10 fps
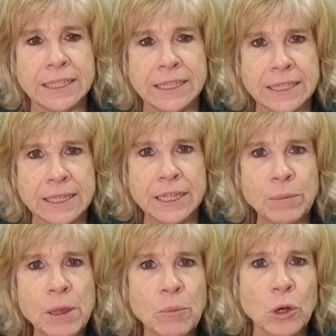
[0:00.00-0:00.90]
that's a little
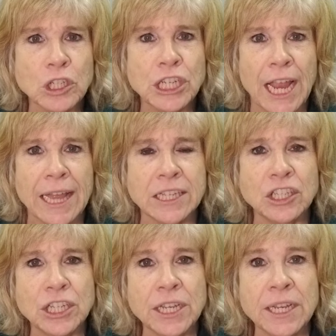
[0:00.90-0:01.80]
bit more
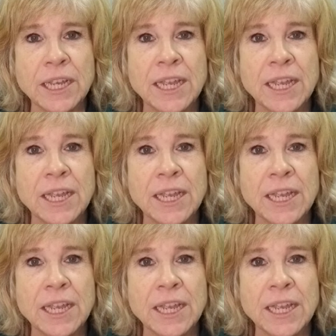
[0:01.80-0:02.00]
challenging,